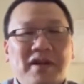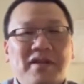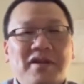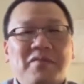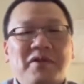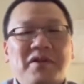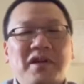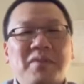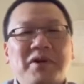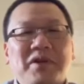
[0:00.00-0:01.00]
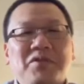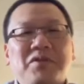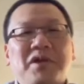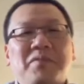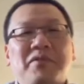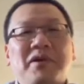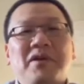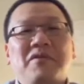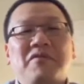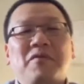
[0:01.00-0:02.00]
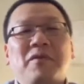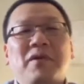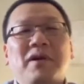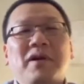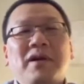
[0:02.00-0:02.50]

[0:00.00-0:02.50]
I think I've been an NBA 2K player for